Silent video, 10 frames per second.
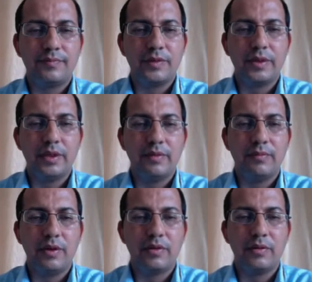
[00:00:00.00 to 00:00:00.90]
okay,
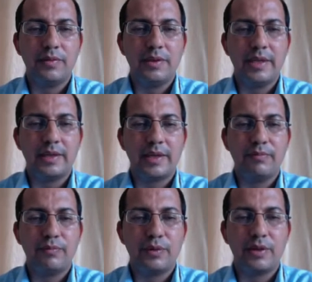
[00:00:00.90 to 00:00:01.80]
molecule means that
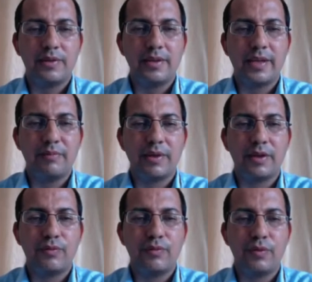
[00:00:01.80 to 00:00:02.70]
I'm putting the
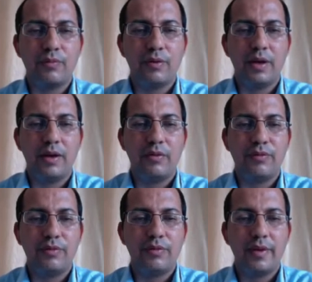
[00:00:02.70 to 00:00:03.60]
chemical formula of
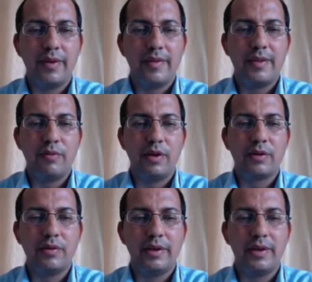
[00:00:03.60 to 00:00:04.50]
the
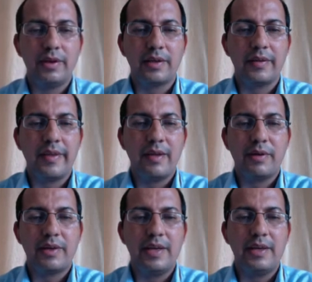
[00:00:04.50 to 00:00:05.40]
molecule here,
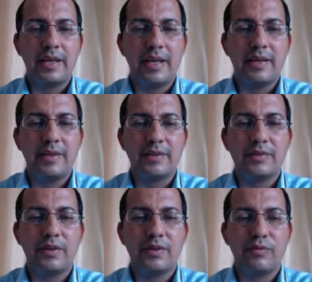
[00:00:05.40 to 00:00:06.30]
but entirely it
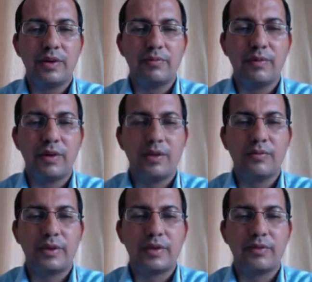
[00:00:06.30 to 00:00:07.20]
is not one molecule,
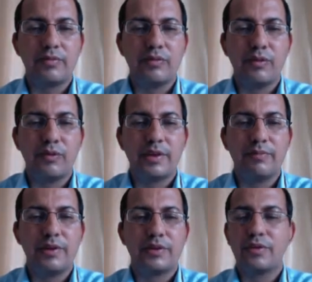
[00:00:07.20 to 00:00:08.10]
but it will be the
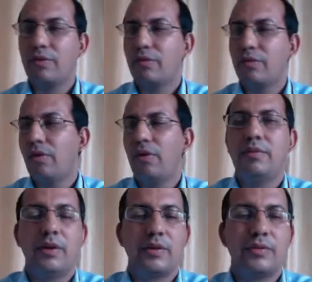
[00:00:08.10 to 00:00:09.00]
combination of all
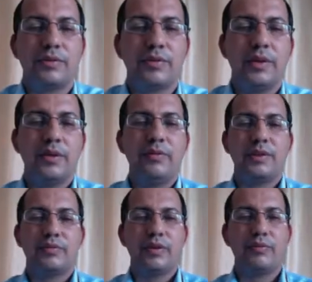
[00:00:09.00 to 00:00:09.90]
the molecules
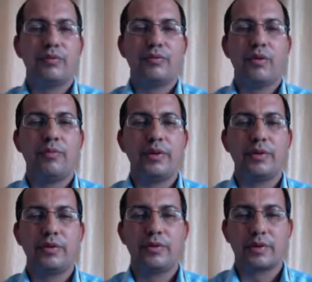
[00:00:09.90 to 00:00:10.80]
which will be
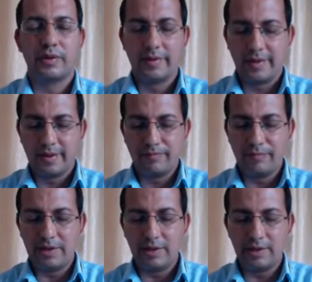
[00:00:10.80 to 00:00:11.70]
forming your
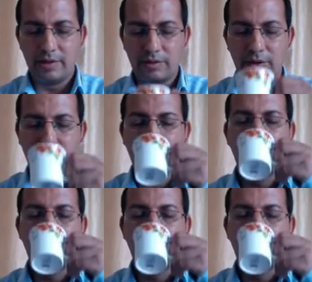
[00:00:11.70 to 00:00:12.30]
material. Okay.